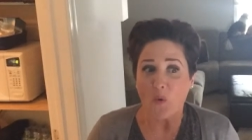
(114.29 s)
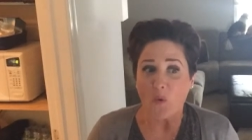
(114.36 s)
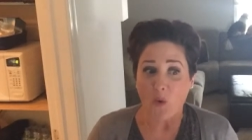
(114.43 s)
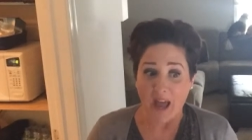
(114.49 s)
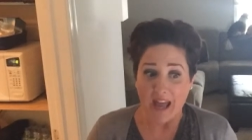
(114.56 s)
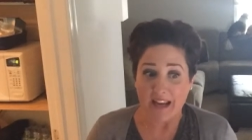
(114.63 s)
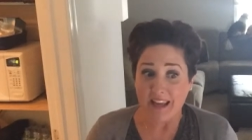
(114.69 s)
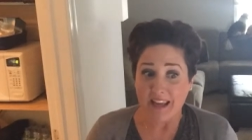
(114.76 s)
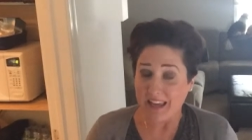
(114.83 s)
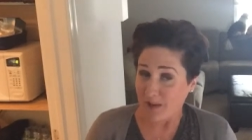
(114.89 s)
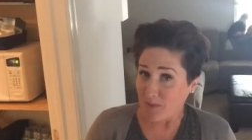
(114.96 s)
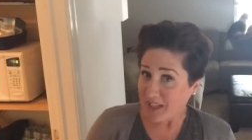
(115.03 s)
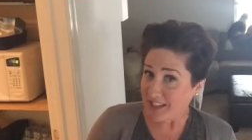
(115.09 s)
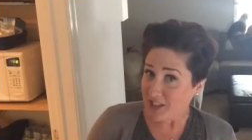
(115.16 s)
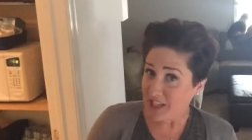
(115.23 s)
when he
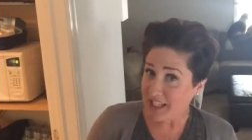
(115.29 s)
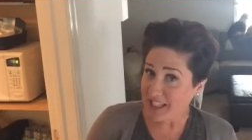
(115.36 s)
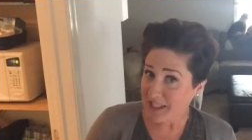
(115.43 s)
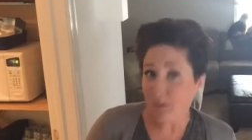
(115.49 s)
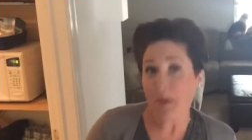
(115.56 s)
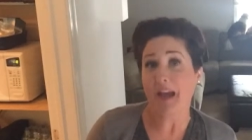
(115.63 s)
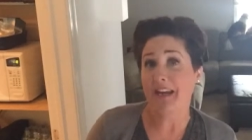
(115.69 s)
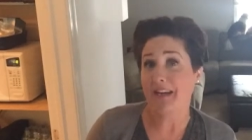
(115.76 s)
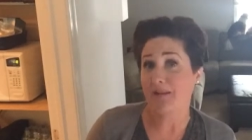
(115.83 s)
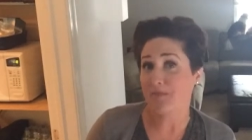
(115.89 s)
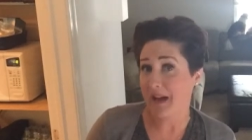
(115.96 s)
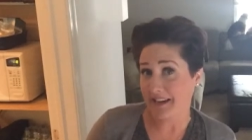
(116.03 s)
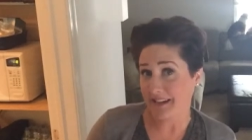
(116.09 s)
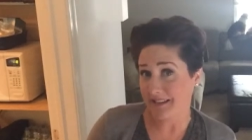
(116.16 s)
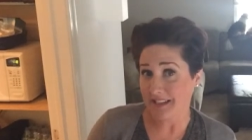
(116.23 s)
went to J.C. Penney
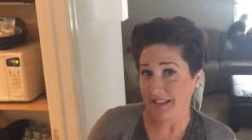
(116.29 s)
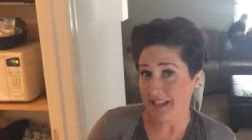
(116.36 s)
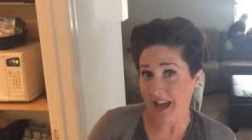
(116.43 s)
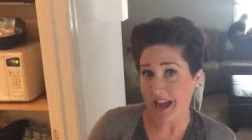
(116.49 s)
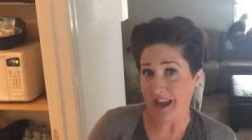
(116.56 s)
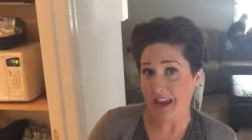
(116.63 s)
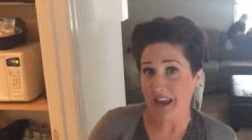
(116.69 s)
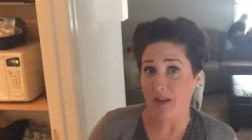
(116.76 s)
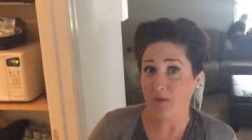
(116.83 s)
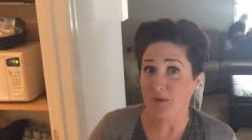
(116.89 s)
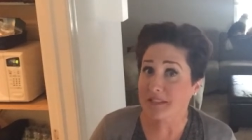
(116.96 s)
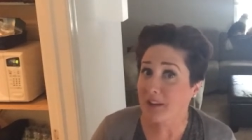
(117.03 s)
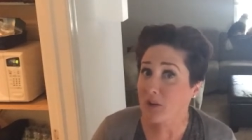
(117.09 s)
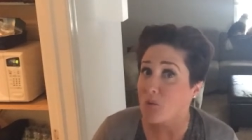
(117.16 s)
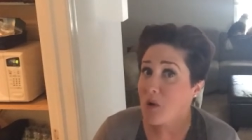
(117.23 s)
back in the day, he was
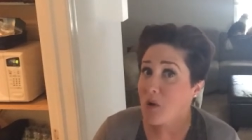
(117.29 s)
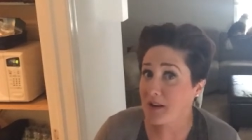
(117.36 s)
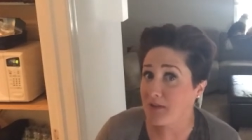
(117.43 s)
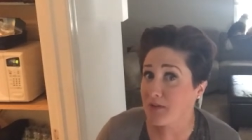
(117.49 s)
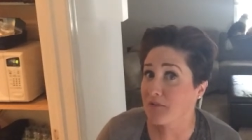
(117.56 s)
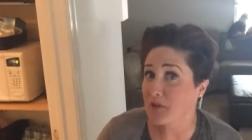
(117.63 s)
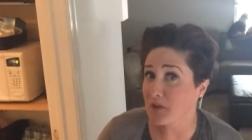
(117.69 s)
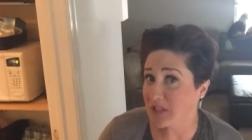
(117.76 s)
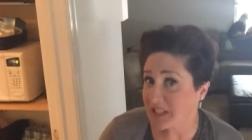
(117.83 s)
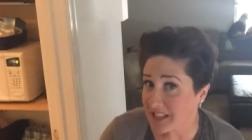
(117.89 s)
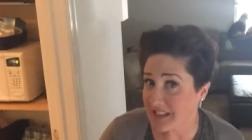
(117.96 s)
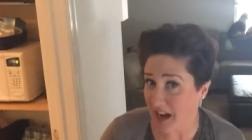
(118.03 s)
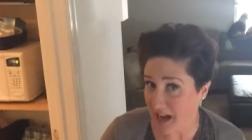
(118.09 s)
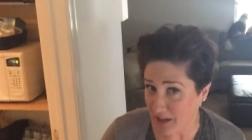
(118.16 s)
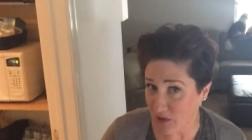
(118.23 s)
like one of the first
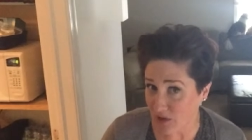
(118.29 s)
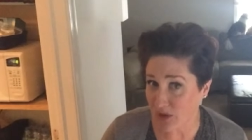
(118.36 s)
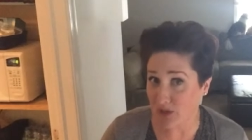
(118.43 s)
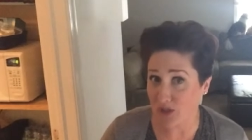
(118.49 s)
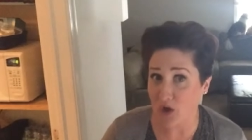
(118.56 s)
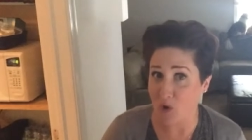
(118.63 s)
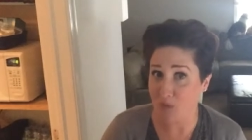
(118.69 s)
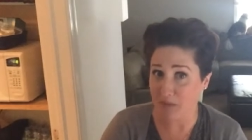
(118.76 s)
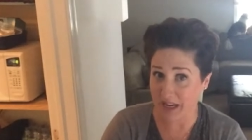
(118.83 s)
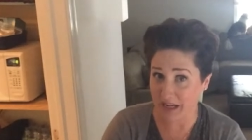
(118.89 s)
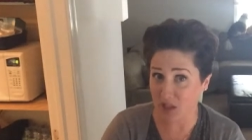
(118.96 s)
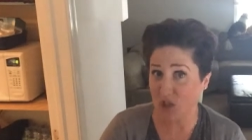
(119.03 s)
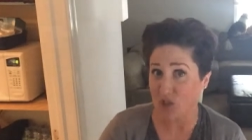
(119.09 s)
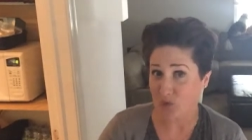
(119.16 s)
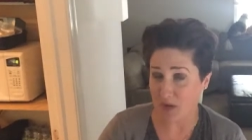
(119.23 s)
designers to go
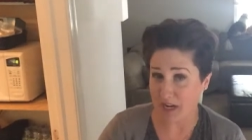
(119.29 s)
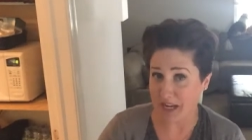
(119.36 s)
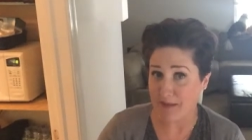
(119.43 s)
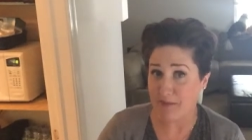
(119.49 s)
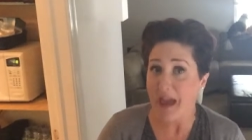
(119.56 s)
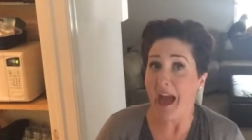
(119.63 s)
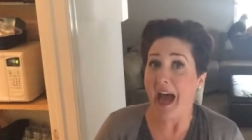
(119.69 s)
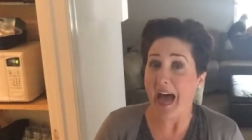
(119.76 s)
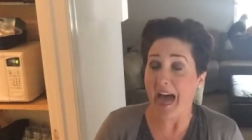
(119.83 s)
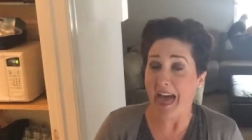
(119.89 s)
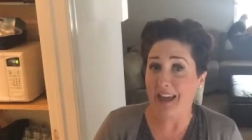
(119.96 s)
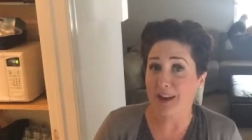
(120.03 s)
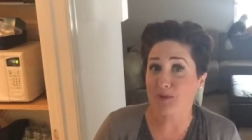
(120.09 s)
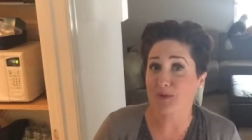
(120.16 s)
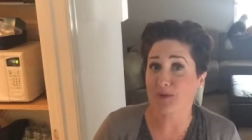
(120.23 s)
mainstream,
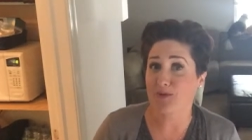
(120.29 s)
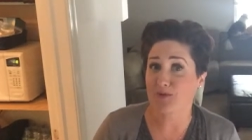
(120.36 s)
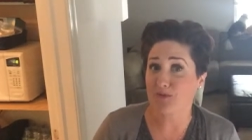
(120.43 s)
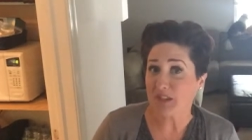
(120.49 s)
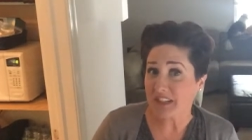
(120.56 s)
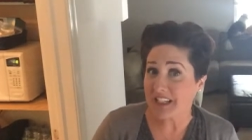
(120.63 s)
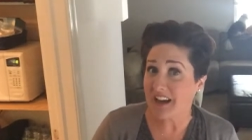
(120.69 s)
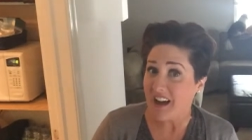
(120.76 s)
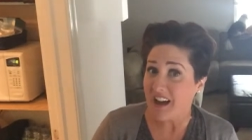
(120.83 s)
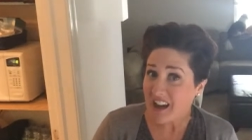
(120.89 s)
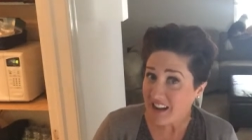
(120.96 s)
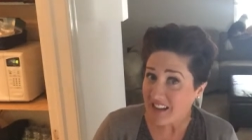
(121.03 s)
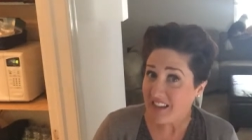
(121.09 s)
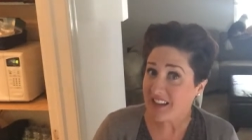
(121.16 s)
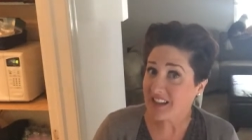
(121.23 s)
and it was really kind
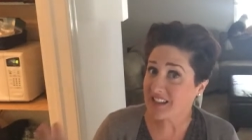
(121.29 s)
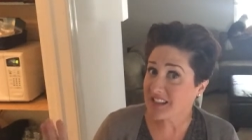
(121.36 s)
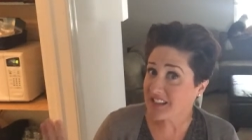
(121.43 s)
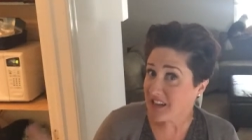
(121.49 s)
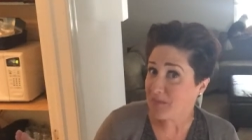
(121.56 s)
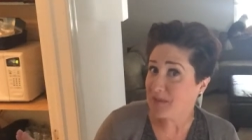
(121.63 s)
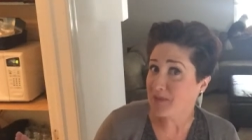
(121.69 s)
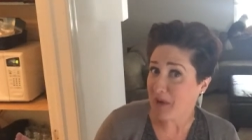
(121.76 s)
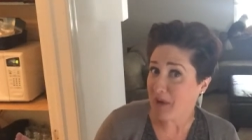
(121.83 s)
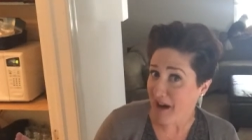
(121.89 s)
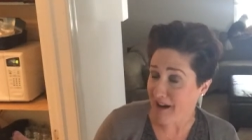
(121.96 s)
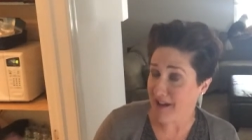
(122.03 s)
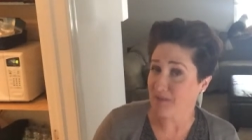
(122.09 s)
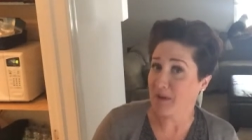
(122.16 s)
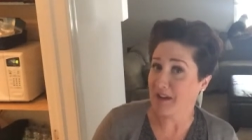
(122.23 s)
of like snubbed
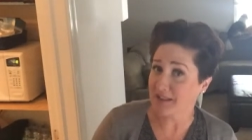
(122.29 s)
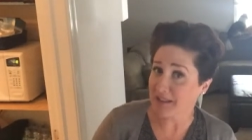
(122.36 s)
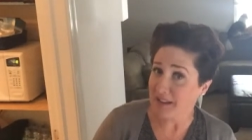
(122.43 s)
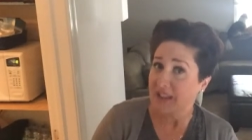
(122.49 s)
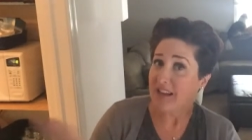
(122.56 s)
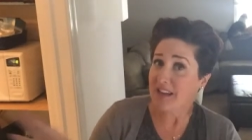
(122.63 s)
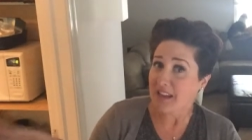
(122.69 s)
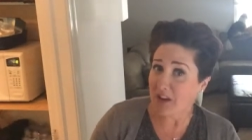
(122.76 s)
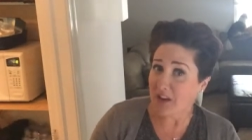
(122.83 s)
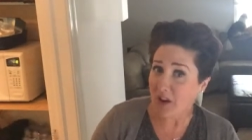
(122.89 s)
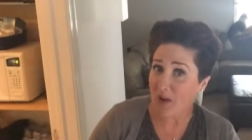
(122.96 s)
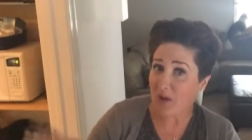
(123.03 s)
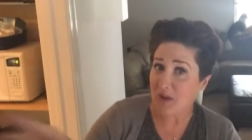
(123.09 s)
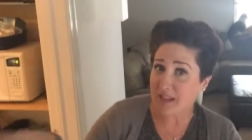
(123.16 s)
upon by, you know,